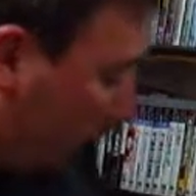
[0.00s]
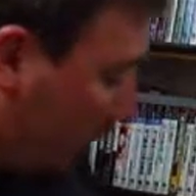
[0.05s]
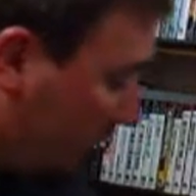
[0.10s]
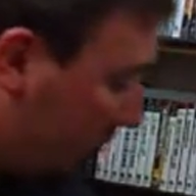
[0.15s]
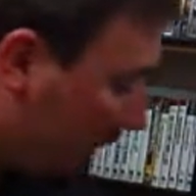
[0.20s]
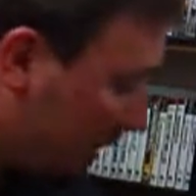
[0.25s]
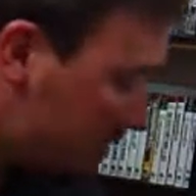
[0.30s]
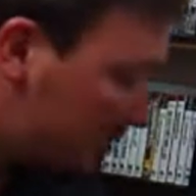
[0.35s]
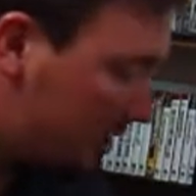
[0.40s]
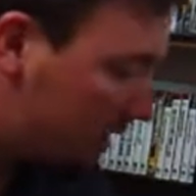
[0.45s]

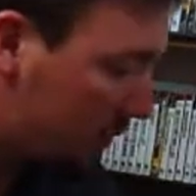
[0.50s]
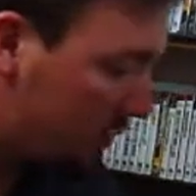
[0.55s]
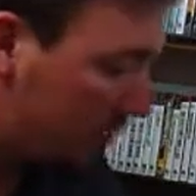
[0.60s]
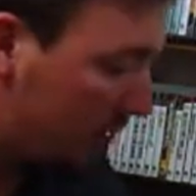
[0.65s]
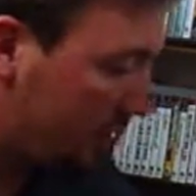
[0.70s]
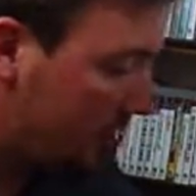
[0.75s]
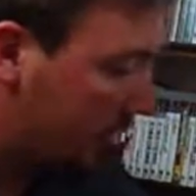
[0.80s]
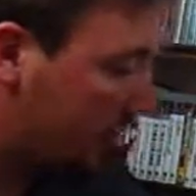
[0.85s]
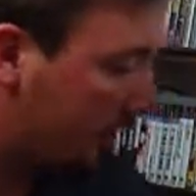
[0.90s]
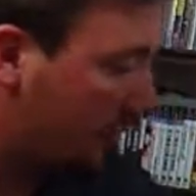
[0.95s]
Alright,
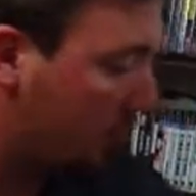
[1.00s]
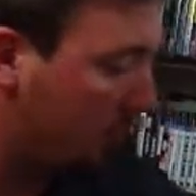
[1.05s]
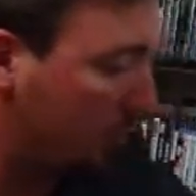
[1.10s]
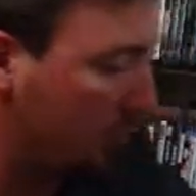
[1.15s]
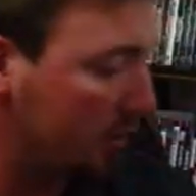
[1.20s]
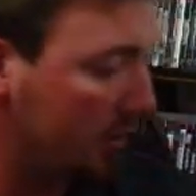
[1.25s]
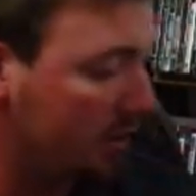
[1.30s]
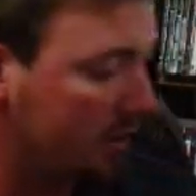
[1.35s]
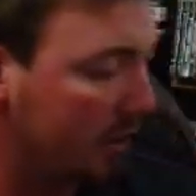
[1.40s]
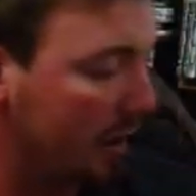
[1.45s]
next up we have a
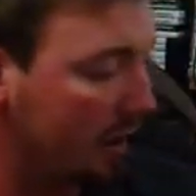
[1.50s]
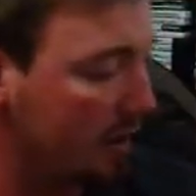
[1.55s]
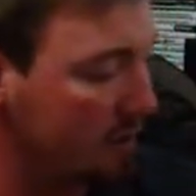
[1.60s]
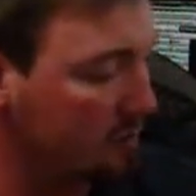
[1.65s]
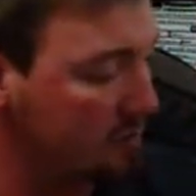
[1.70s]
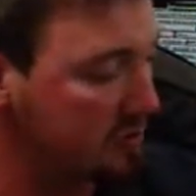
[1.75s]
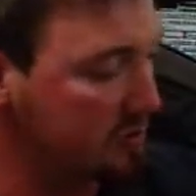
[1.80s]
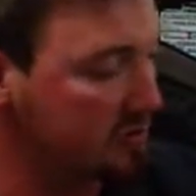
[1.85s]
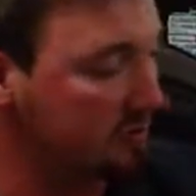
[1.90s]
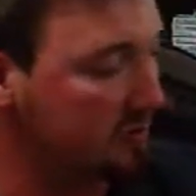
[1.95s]
couple
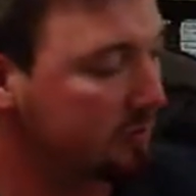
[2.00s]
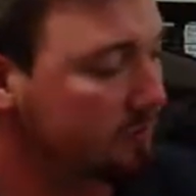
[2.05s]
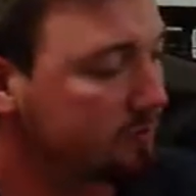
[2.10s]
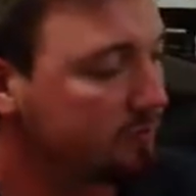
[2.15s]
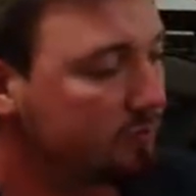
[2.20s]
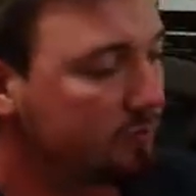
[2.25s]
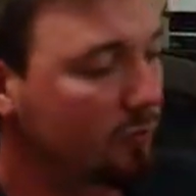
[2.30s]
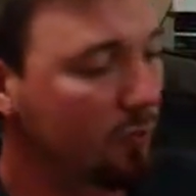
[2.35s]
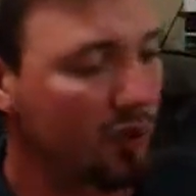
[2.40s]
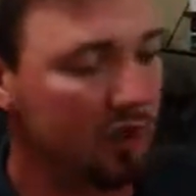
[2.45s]
Wii
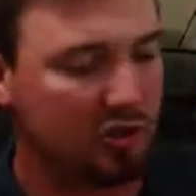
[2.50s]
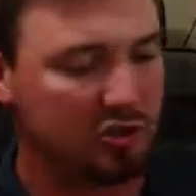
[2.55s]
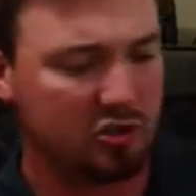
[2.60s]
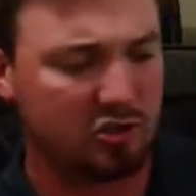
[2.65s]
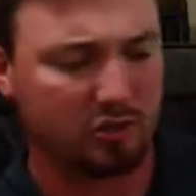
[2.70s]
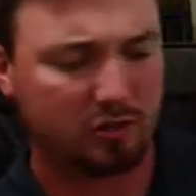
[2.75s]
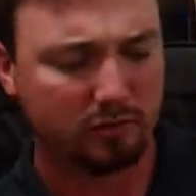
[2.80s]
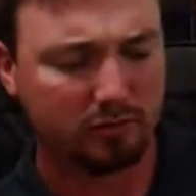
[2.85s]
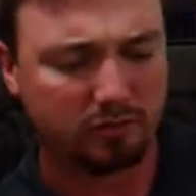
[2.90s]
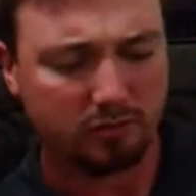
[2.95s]
games,
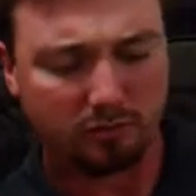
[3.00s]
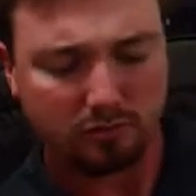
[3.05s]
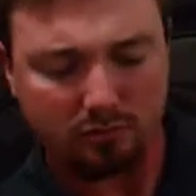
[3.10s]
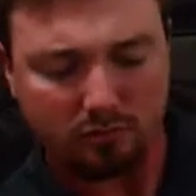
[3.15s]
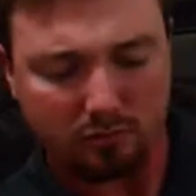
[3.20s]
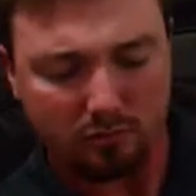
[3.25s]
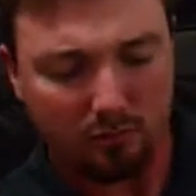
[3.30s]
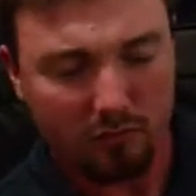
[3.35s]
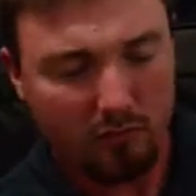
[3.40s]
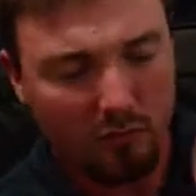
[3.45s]
which
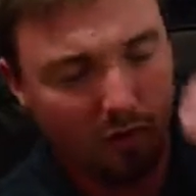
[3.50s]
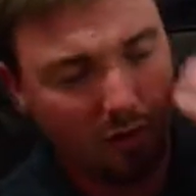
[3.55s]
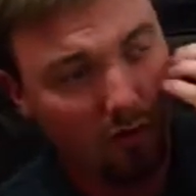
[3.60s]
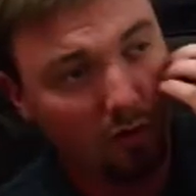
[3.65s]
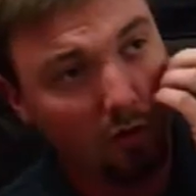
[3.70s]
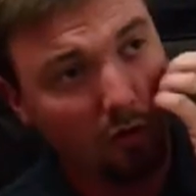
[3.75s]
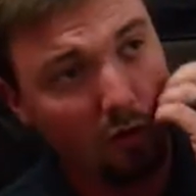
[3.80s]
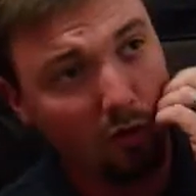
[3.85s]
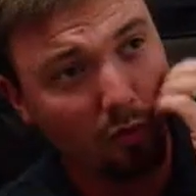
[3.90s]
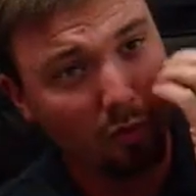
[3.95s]

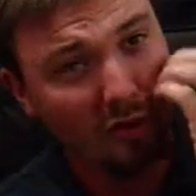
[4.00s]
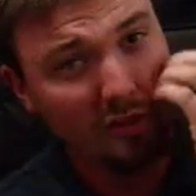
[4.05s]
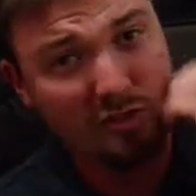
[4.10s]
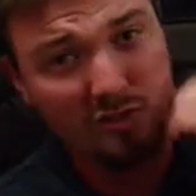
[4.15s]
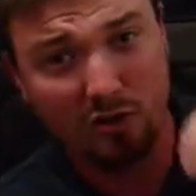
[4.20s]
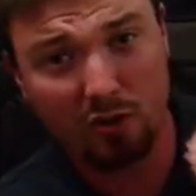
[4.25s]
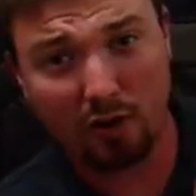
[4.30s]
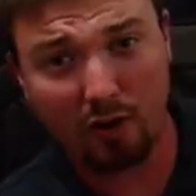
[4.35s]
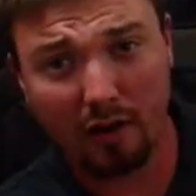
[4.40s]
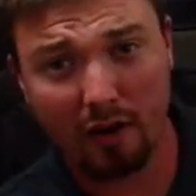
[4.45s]

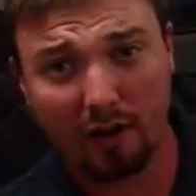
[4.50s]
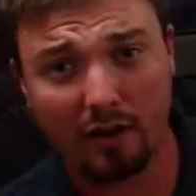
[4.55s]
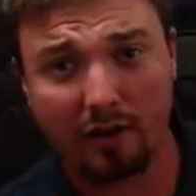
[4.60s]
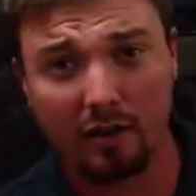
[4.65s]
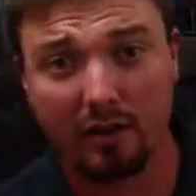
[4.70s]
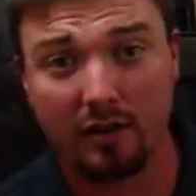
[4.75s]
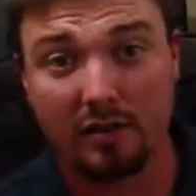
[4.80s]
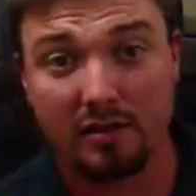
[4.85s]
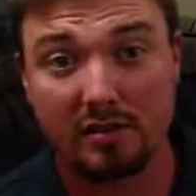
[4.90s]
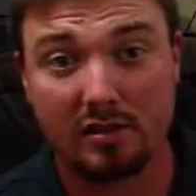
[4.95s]
the Wii is a
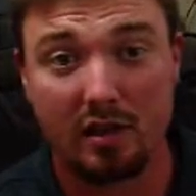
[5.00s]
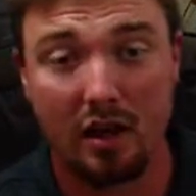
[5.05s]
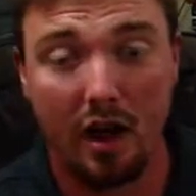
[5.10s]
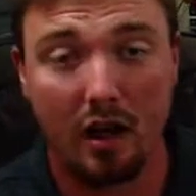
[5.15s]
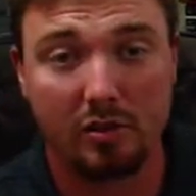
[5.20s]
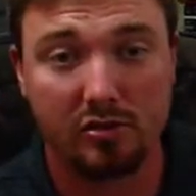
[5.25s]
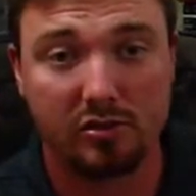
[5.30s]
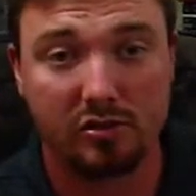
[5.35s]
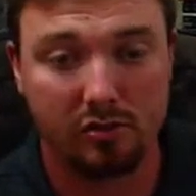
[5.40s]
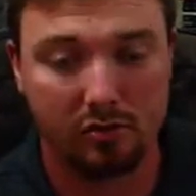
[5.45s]
great
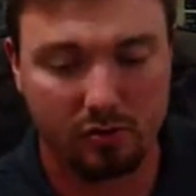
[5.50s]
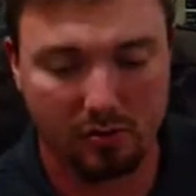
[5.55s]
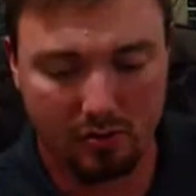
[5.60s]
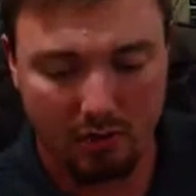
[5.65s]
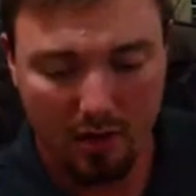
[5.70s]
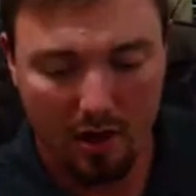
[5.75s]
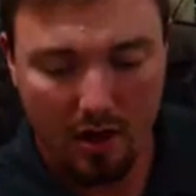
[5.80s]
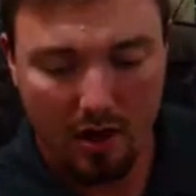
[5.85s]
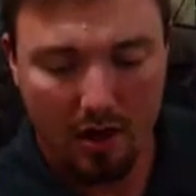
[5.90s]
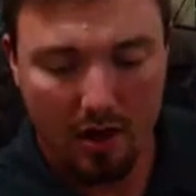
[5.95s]
kids
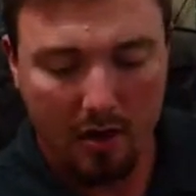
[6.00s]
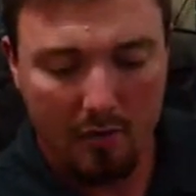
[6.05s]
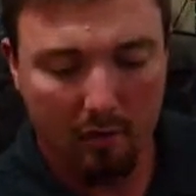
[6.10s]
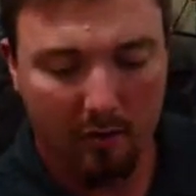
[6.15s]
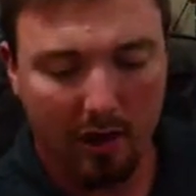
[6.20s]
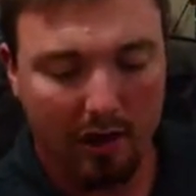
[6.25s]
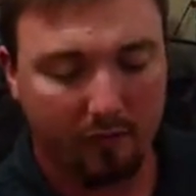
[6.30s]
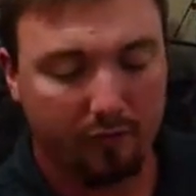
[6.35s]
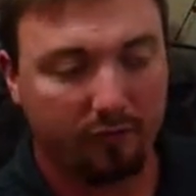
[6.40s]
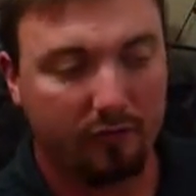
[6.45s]
console,
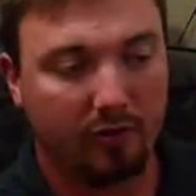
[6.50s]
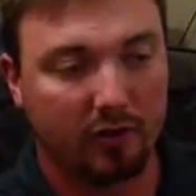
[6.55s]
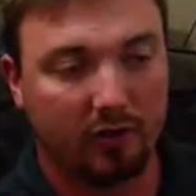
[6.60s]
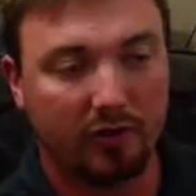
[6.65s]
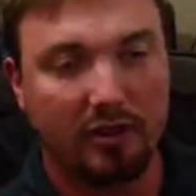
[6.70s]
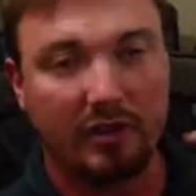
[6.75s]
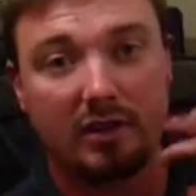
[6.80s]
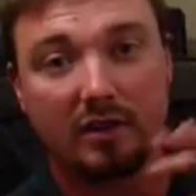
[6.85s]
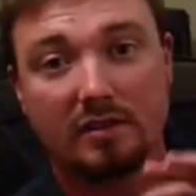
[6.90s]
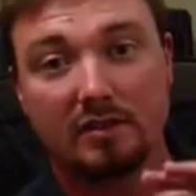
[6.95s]

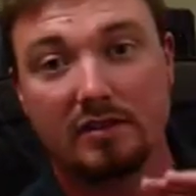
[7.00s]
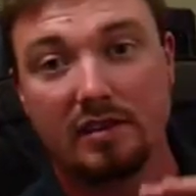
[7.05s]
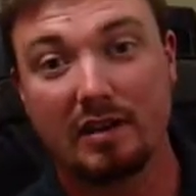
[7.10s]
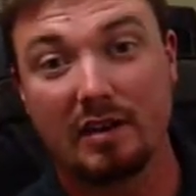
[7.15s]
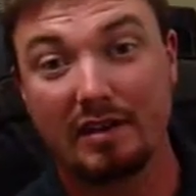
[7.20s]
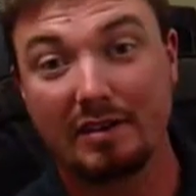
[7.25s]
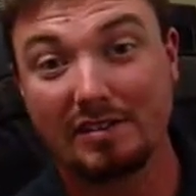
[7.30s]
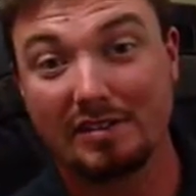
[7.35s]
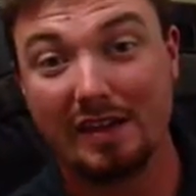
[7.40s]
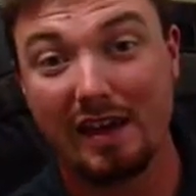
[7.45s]
but for
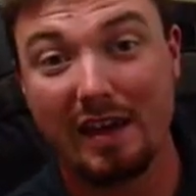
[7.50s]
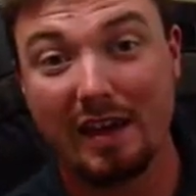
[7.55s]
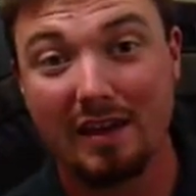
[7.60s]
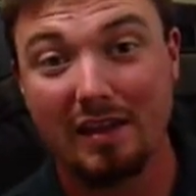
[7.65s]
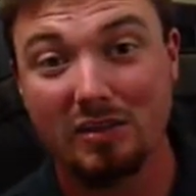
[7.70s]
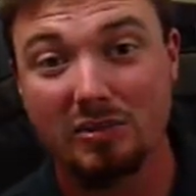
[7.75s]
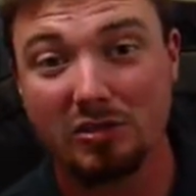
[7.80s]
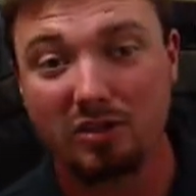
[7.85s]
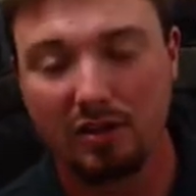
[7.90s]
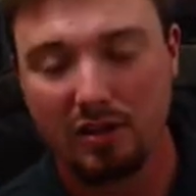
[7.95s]
kids
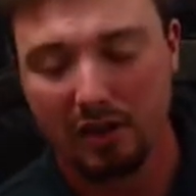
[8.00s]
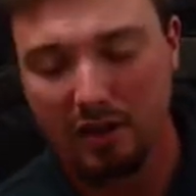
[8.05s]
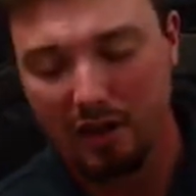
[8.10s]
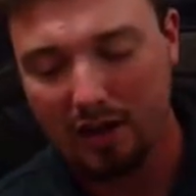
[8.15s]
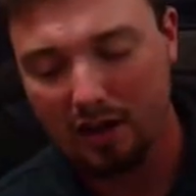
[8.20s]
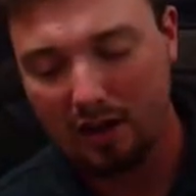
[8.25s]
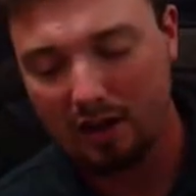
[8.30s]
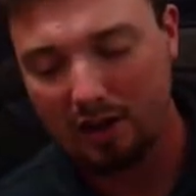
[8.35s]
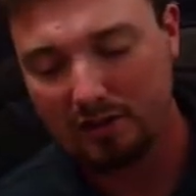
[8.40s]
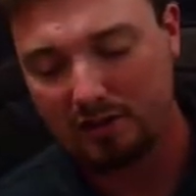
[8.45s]
his age,